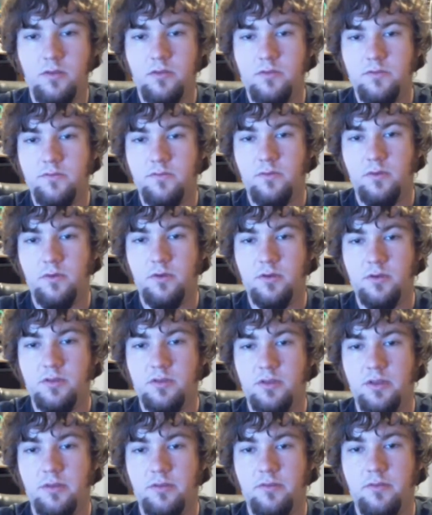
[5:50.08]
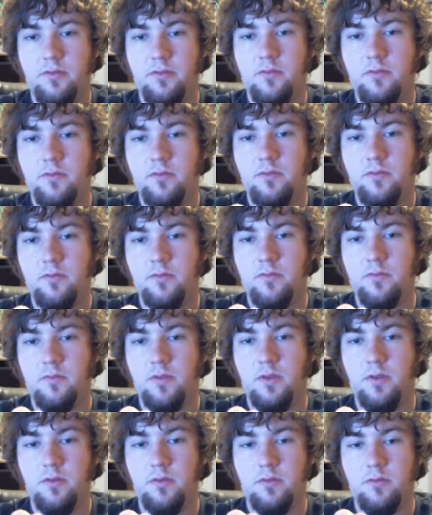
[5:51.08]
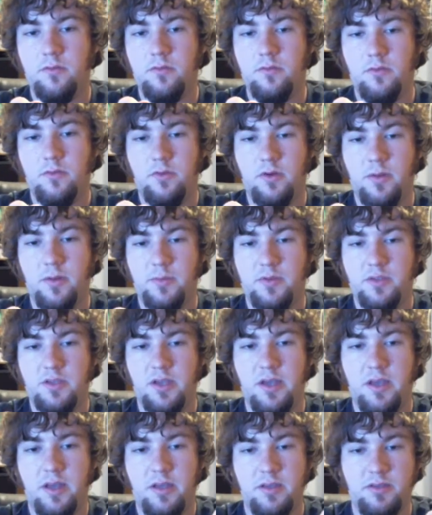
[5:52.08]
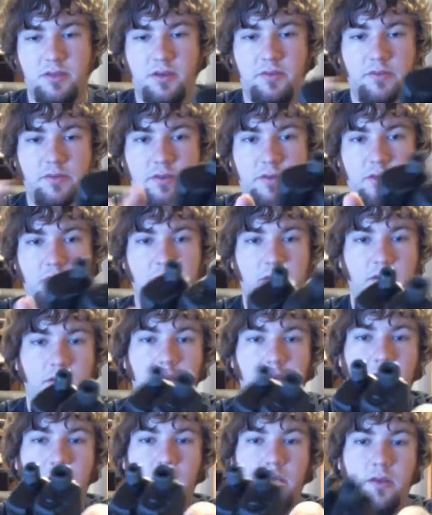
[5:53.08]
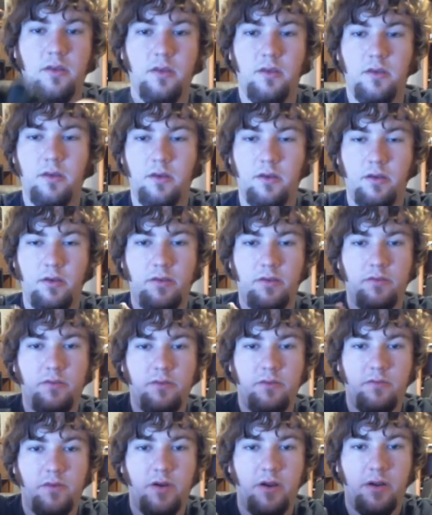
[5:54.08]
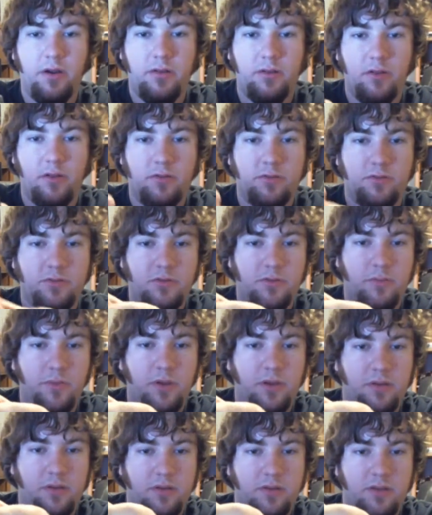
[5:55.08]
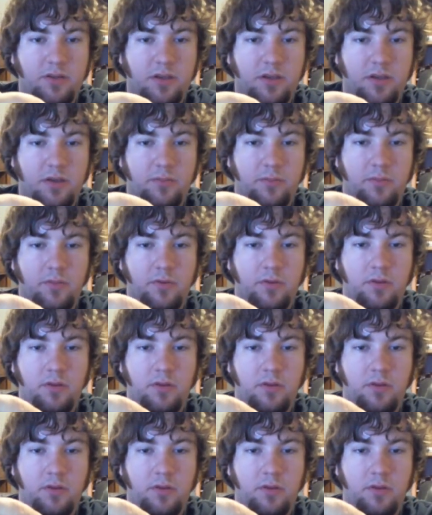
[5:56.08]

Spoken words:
As far as like the grip size and everything, they're very close to being the same.